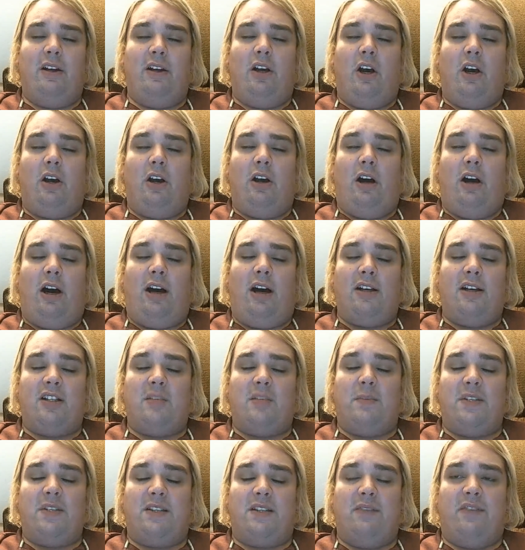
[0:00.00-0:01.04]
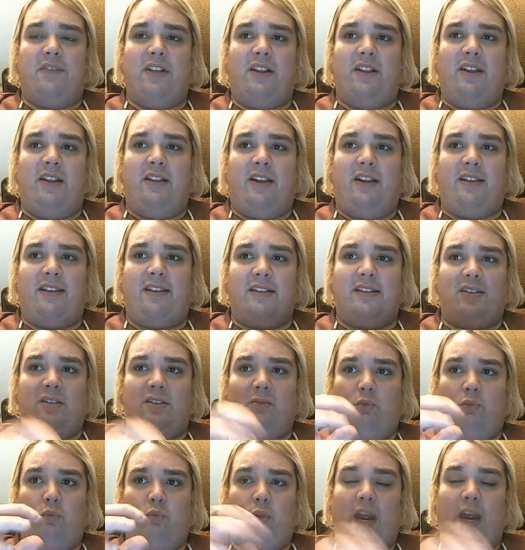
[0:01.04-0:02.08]
uh, specifically like this
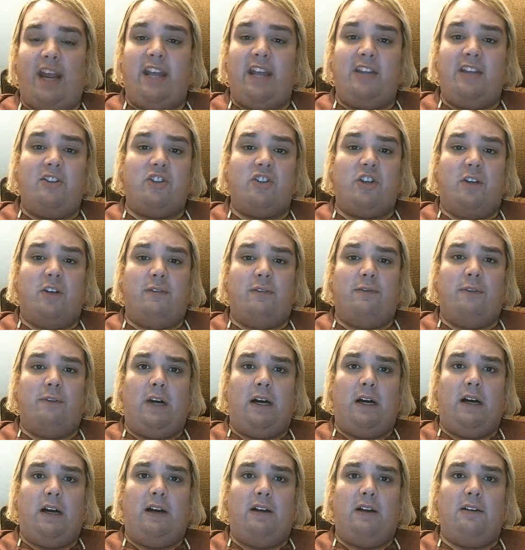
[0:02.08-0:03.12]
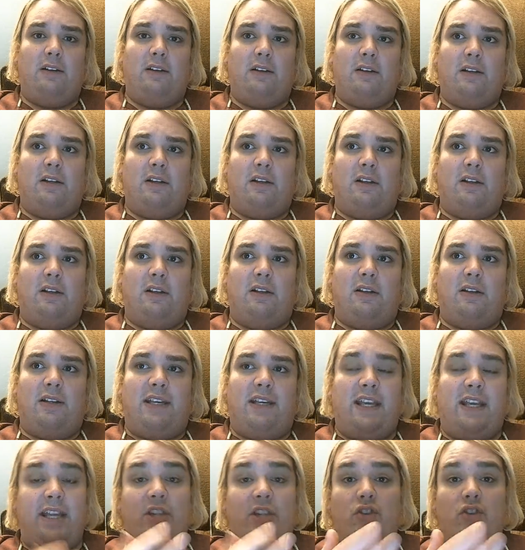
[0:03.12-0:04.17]
range of uh,
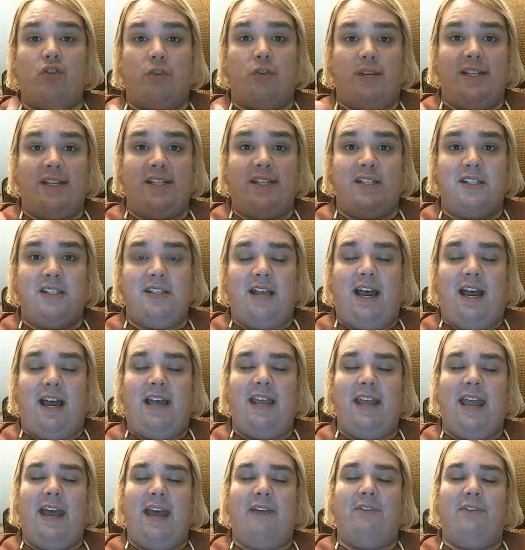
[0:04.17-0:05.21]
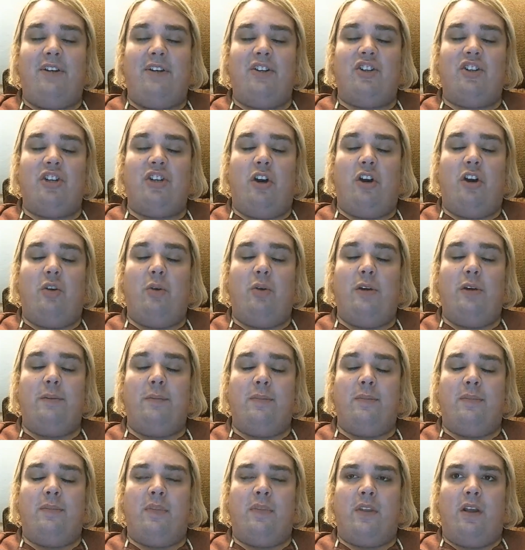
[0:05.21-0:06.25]
interest I have in a show.
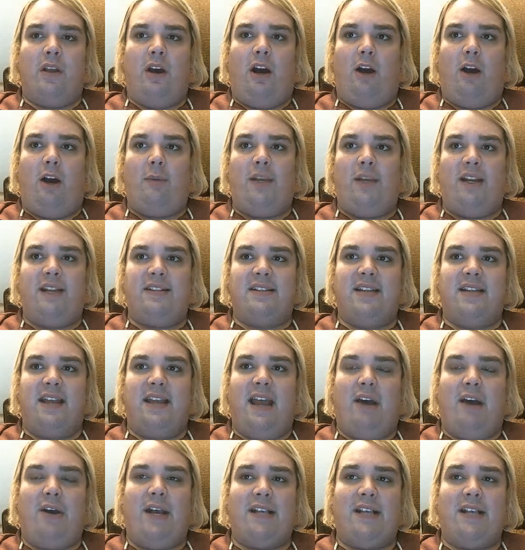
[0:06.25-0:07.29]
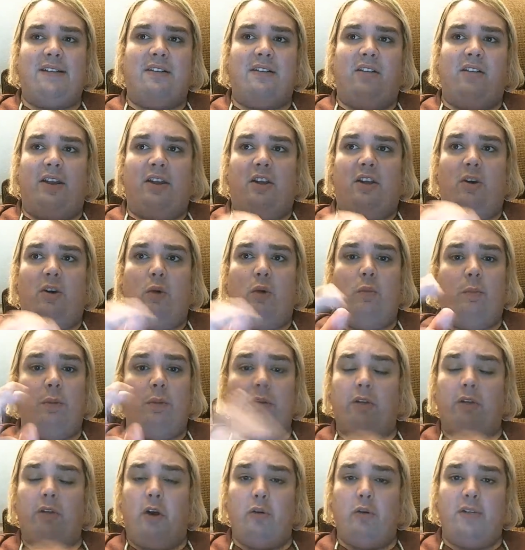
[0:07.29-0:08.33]
Um, and I say how it has to like go
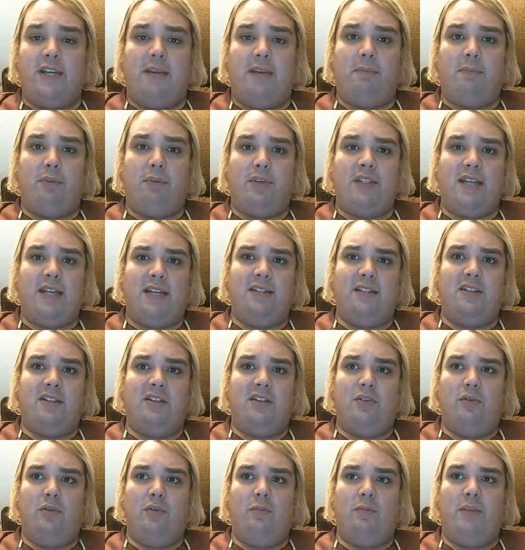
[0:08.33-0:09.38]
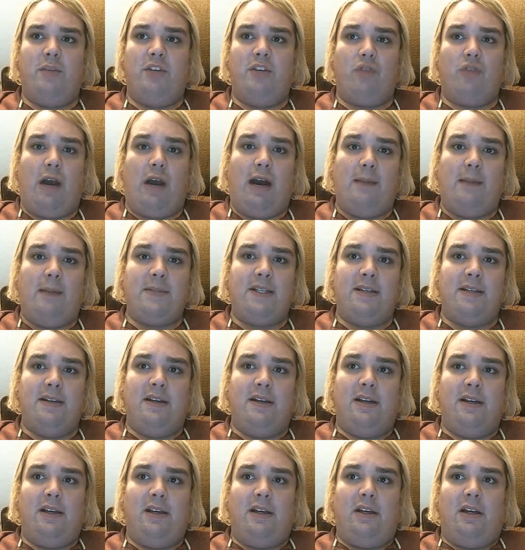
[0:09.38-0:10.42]
below 10% to be dropped.
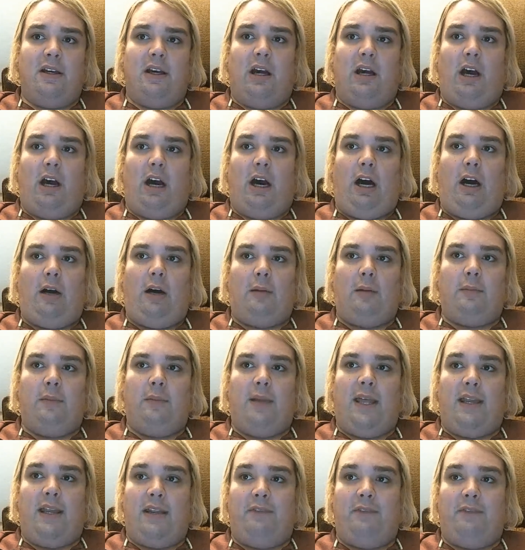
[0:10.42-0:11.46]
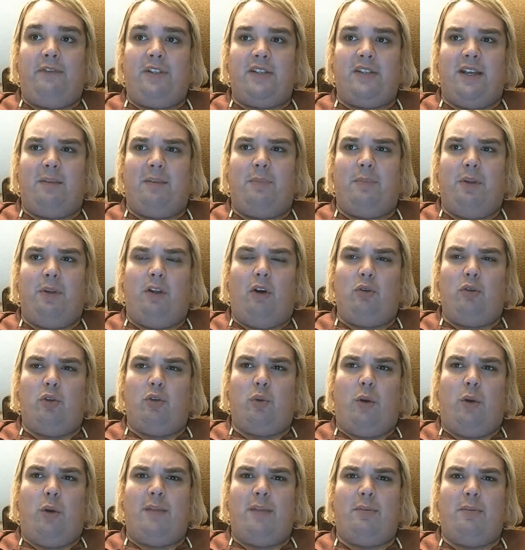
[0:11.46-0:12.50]
Um, and if it's like below
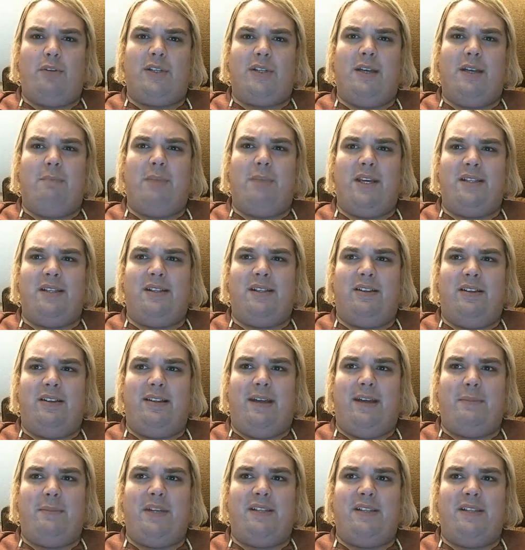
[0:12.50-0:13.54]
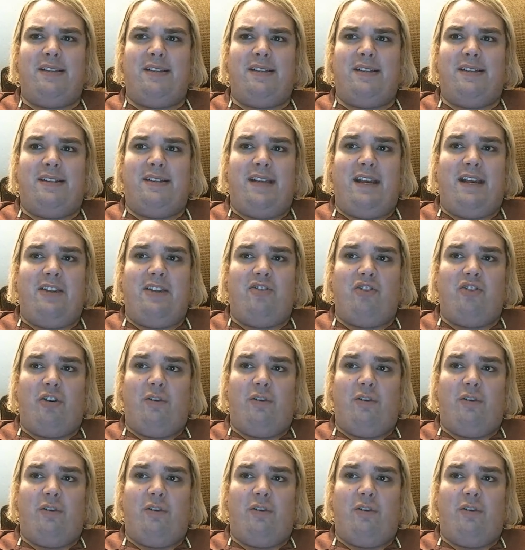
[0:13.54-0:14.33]
20%, basically that means it's in danger.